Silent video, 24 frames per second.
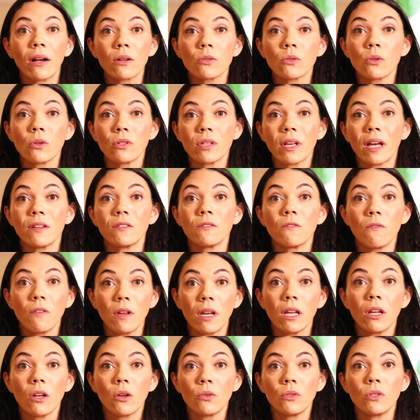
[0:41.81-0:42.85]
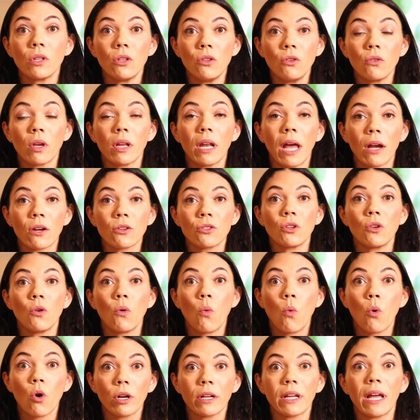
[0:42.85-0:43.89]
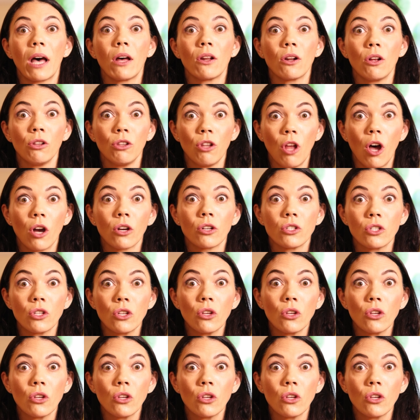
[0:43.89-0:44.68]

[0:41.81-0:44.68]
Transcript: exercise videos that you can actually work out along